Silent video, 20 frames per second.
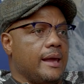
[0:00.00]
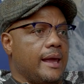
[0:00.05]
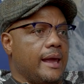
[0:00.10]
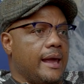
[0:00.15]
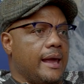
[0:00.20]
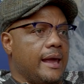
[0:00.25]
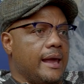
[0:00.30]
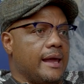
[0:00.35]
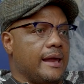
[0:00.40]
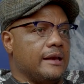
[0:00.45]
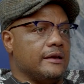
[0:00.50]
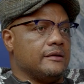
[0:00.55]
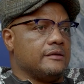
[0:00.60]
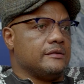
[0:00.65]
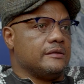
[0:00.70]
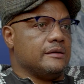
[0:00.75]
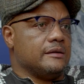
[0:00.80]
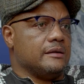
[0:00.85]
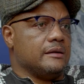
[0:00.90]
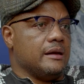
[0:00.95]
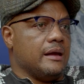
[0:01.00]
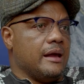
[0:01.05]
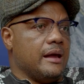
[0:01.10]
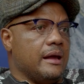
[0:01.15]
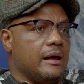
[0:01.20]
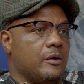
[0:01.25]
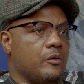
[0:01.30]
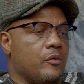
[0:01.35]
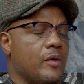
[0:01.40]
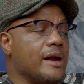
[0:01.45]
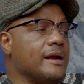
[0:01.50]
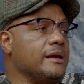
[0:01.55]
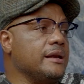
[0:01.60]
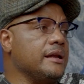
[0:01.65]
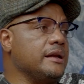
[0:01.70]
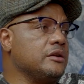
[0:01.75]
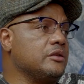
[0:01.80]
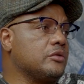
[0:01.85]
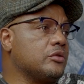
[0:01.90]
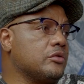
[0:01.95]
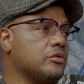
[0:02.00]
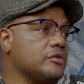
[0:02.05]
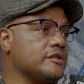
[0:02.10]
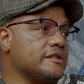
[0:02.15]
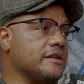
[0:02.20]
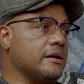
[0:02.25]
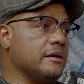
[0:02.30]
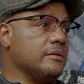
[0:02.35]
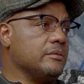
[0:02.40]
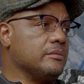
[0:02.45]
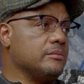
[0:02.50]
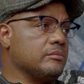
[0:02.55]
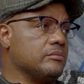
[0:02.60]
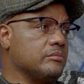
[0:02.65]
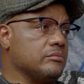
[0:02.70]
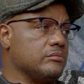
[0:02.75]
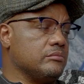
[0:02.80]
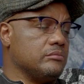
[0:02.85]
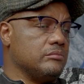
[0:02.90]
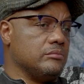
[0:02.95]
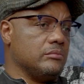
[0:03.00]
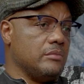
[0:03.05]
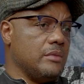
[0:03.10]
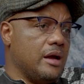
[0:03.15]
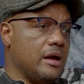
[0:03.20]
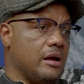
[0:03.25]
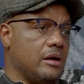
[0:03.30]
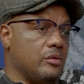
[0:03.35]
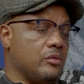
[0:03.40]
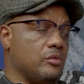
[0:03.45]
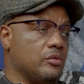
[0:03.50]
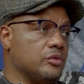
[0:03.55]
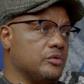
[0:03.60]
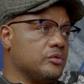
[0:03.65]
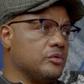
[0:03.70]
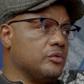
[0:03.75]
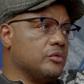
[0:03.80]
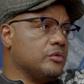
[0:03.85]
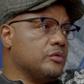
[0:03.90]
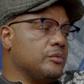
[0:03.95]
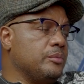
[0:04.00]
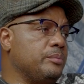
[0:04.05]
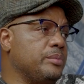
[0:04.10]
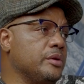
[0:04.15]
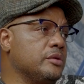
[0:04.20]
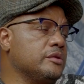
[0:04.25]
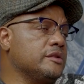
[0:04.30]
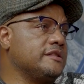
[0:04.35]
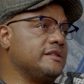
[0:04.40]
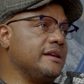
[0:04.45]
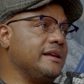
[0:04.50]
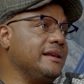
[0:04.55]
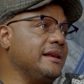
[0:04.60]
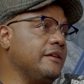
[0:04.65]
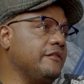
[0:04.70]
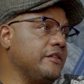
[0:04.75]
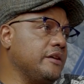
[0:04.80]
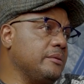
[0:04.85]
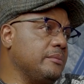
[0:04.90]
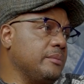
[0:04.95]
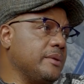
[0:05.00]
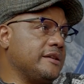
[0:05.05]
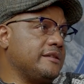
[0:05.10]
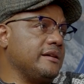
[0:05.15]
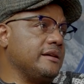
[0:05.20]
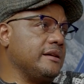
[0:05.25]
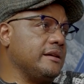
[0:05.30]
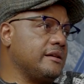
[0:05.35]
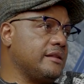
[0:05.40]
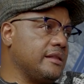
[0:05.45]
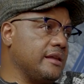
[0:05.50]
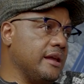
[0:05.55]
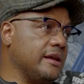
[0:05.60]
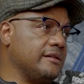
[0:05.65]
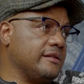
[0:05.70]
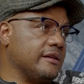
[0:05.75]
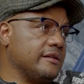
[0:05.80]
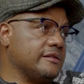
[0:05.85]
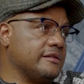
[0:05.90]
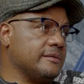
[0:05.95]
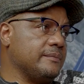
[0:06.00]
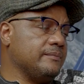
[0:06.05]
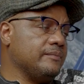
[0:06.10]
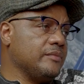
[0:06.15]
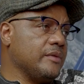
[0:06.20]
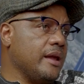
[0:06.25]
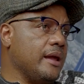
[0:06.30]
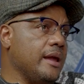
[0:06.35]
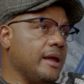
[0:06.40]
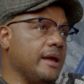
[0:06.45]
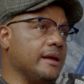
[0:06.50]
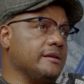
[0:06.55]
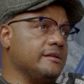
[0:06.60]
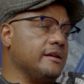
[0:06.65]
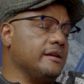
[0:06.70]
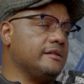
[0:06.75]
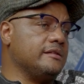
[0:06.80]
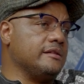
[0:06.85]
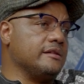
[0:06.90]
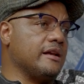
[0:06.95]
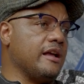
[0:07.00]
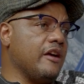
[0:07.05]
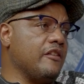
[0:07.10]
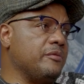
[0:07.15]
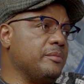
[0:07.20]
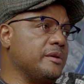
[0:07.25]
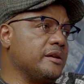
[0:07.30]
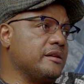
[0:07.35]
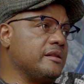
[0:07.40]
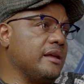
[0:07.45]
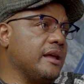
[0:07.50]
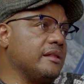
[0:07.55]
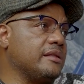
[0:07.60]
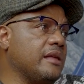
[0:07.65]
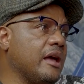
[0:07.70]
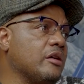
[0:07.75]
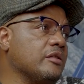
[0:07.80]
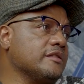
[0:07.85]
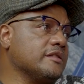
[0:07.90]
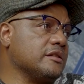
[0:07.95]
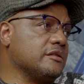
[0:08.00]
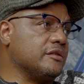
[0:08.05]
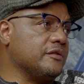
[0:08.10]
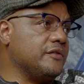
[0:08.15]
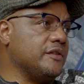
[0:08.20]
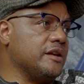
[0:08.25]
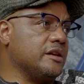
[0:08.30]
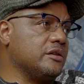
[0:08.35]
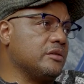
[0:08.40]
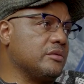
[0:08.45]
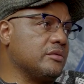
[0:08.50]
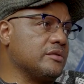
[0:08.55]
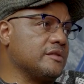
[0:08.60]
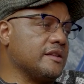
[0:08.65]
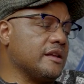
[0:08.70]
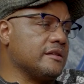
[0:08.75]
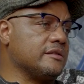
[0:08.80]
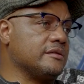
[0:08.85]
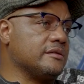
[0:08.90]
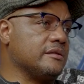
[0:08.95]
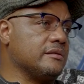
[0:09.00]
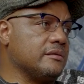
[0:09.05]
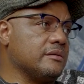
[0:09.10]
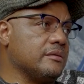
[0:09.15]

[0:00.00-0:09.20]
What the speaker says: And one Land Cruiser would build 11 maternity theatres. And yet in government, there are thousands of Land Cruisers.